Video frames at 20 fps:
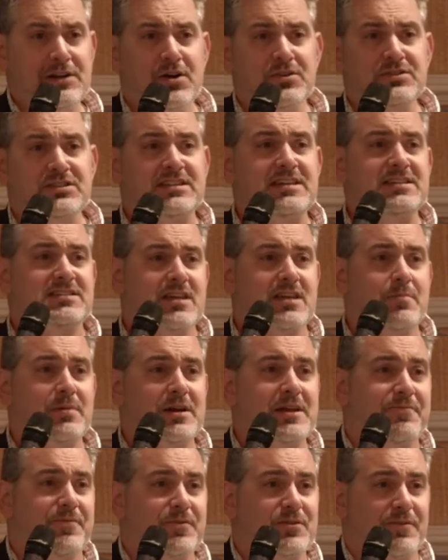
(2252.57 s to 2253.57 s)
don't see
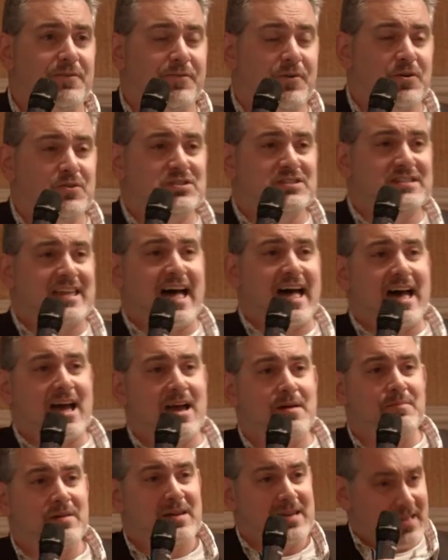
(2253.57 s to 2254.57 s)
somebody for the first
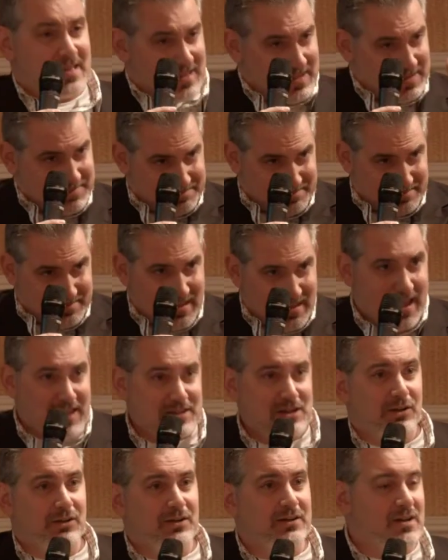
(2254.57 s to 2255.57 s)
time
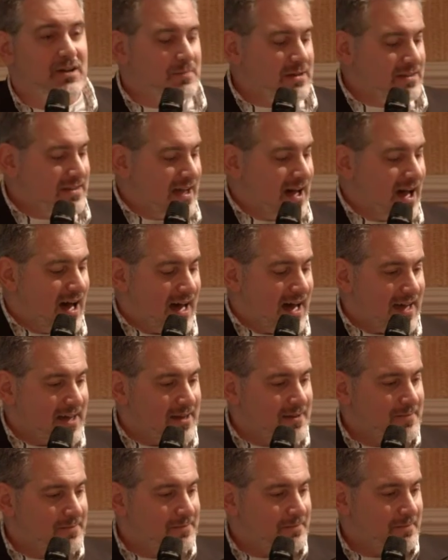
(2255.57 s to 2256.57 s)
and you look them in the eye,